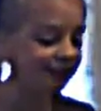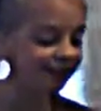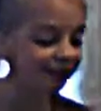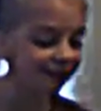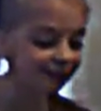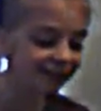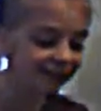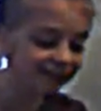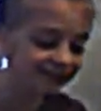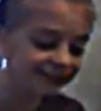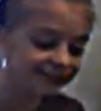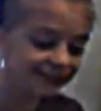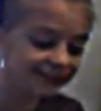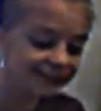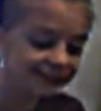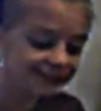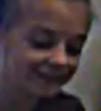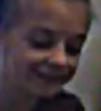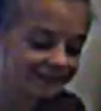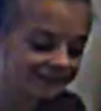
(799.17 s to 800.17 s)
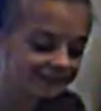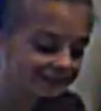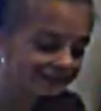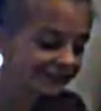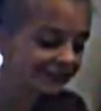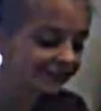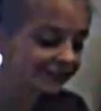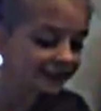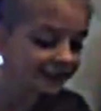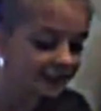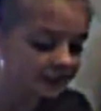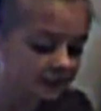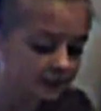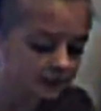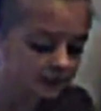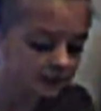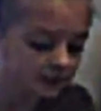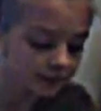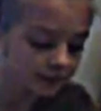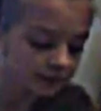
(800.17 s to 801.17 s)
Now, you can figure out which
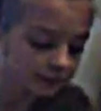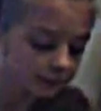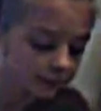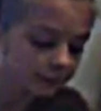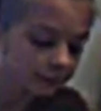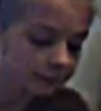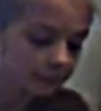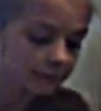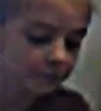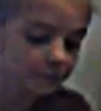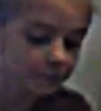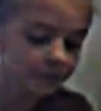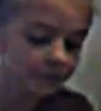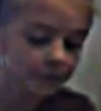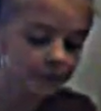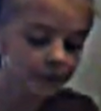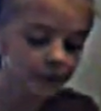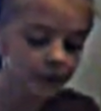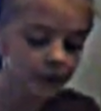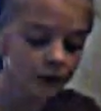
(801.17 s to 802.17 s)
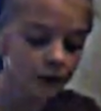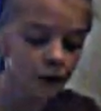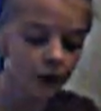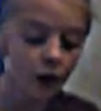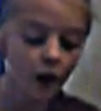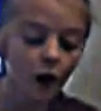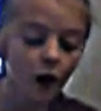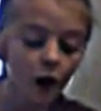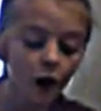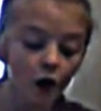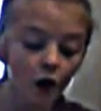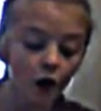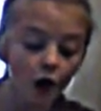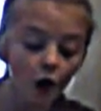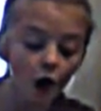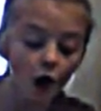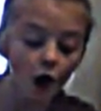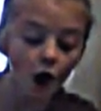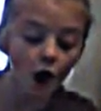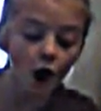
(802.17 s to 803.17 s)
categories you want. You can have
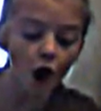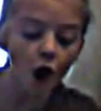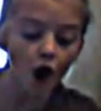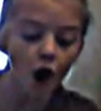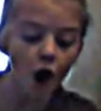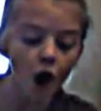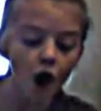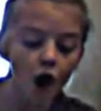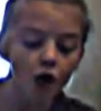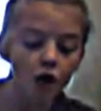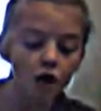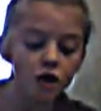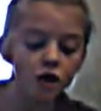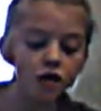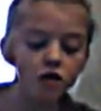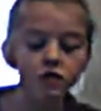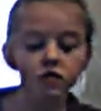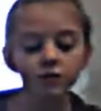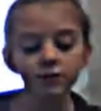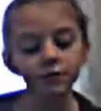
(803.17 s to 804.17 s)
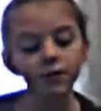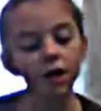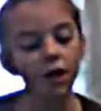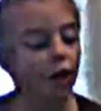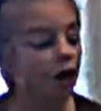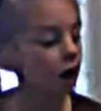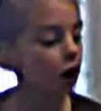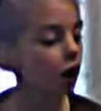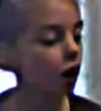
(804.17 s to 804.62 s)
more than two categories if you